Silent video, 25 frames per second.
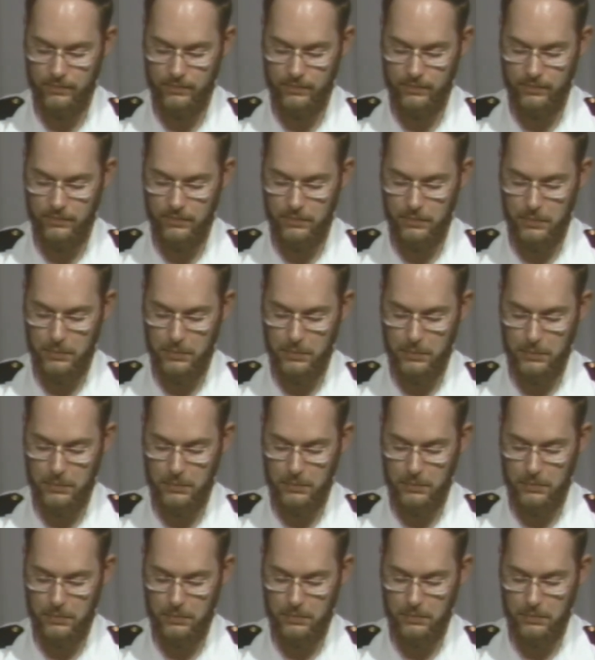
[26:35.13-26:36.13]

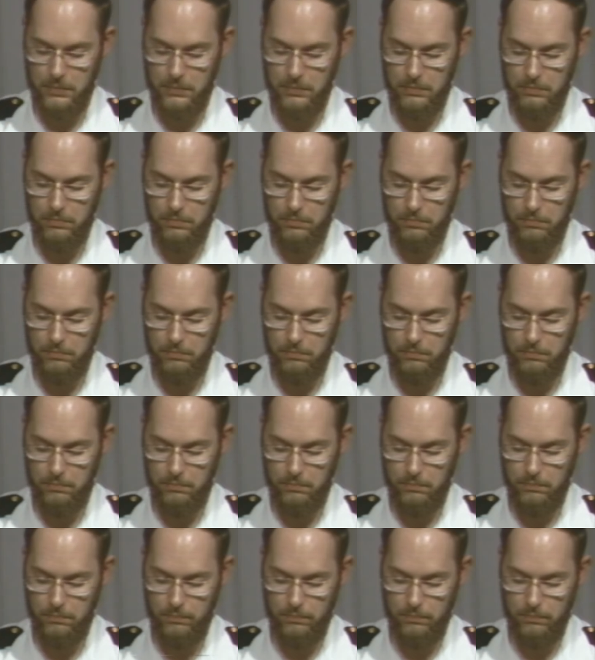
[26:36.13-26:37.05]
(silence)